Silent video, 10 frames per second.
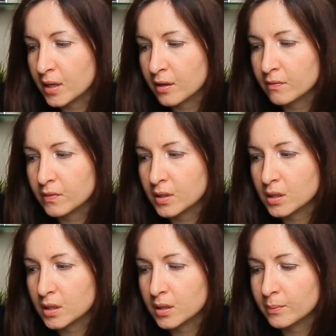have
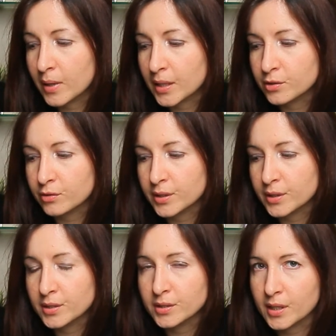a battery
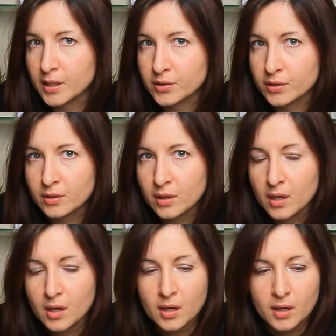indicator
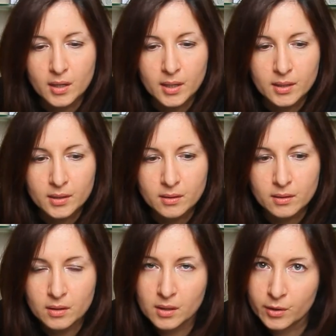
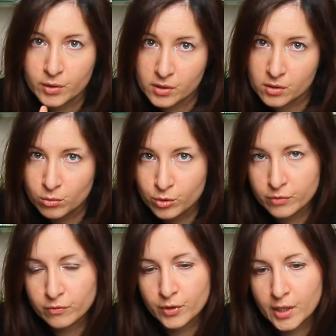and there is a
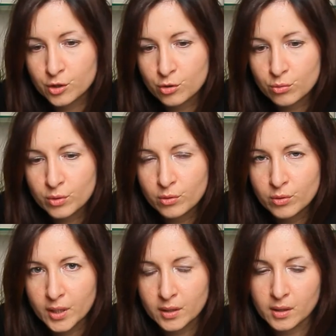solution for that too. You
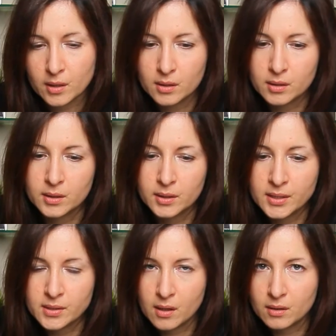can uh,
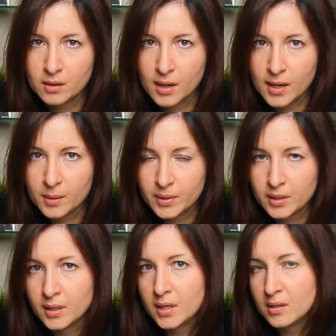install the app
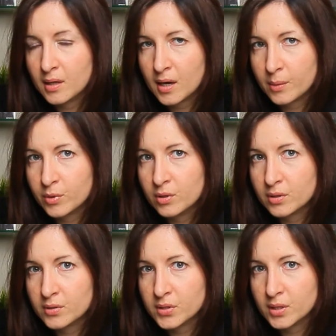and in the app you're
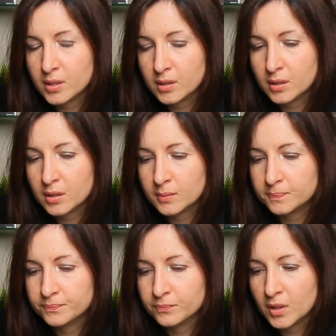gonna see
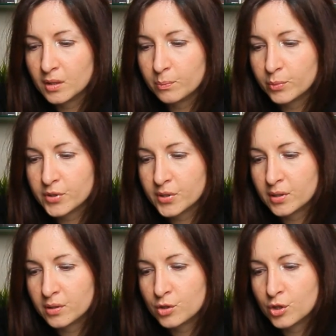um, the
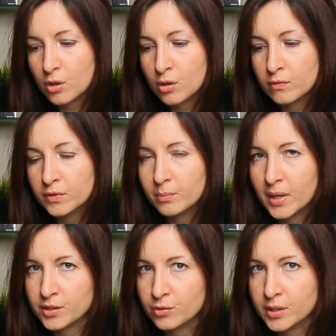percentage of the
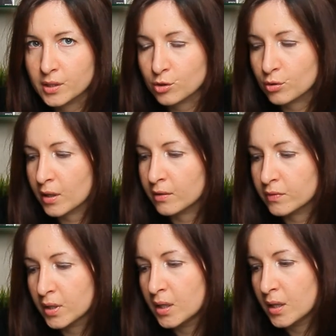battery that you
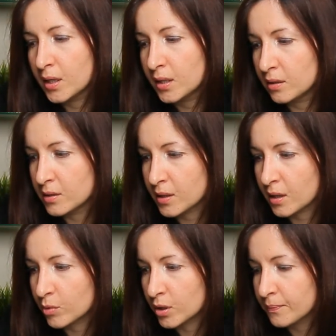have in this
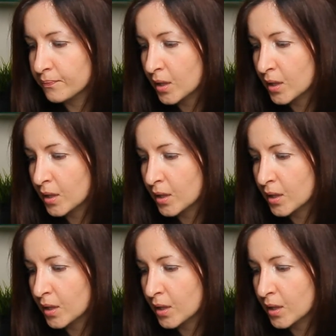camera